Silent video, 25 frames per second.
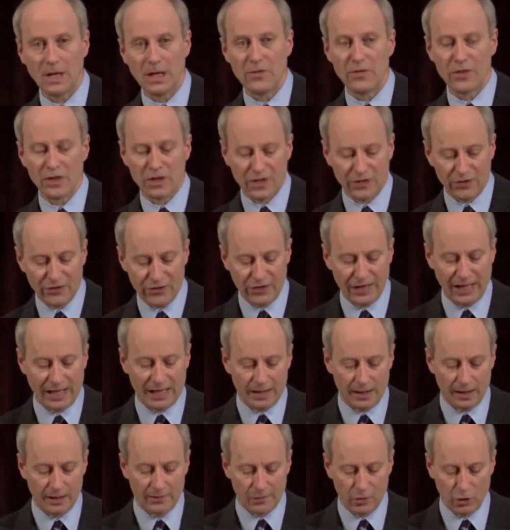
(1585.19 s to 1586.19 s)
the
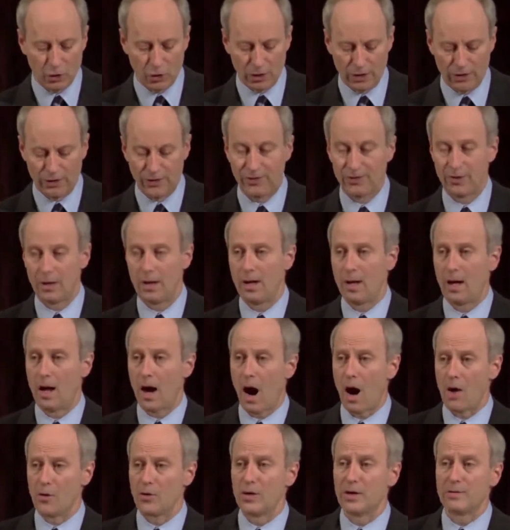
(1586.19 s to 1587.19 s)
distinctive goods
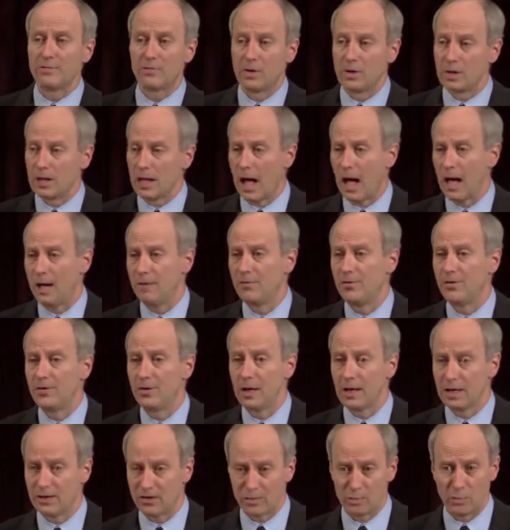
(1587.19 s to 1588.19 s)
our different lives
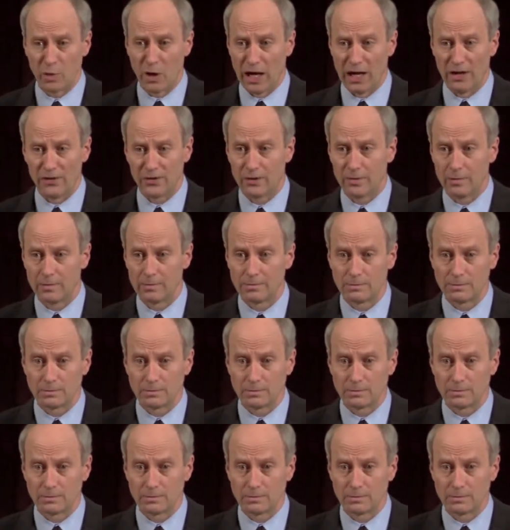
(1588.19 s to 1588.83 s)
express.